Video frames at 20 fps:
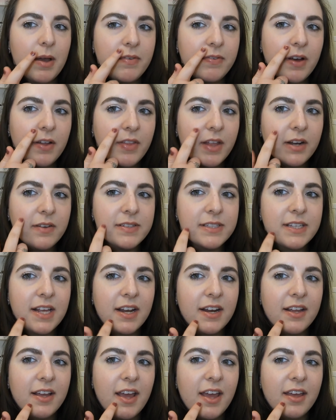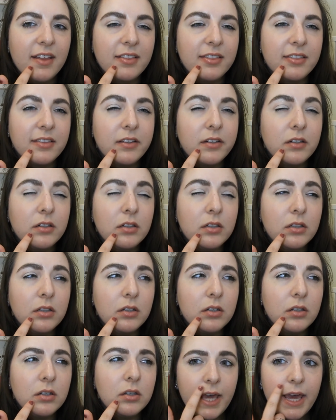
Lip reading: I found that it was getting a little